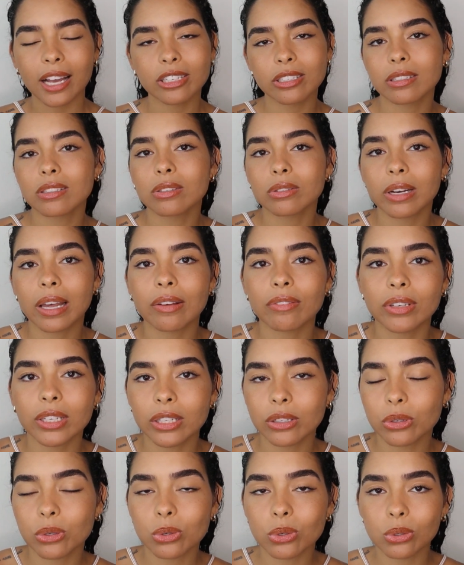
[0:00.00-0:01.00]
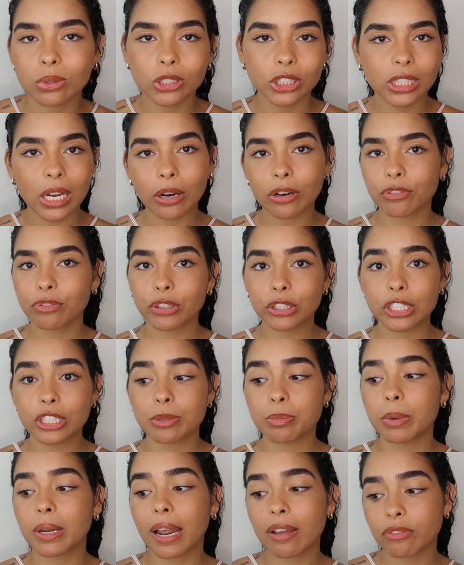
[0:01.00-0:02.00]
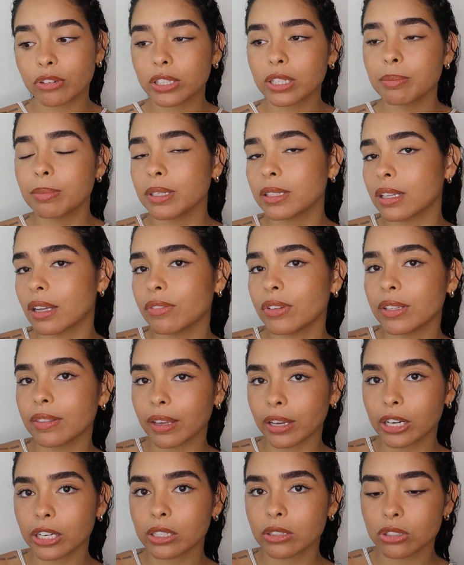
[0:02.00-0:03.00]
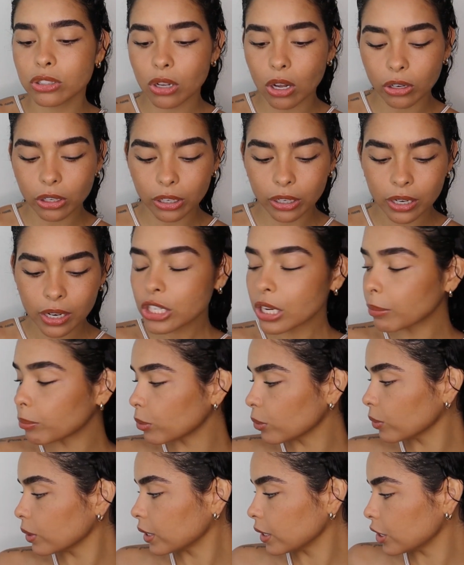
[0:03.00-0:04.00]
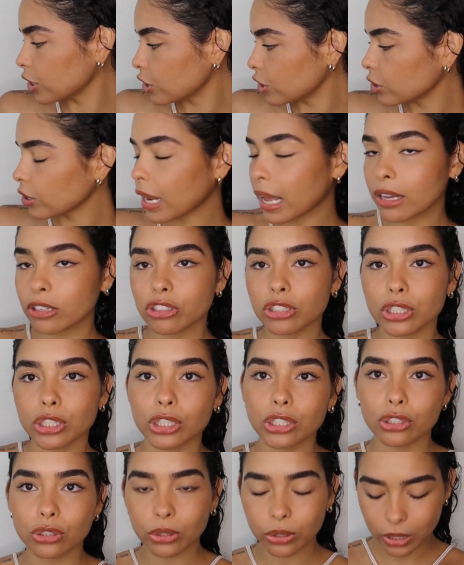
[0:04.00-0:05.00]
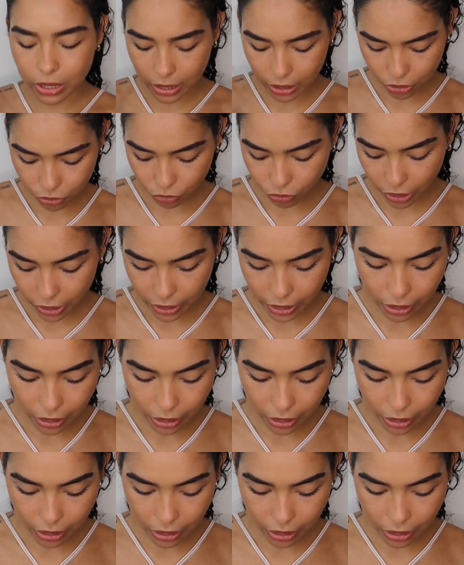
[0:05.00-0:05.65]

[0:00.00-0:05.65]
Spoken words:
I just don't have any cool shower footage, but I've really been loving the Curl's Daughter shampoo and conditioner. I'll actually show you guys right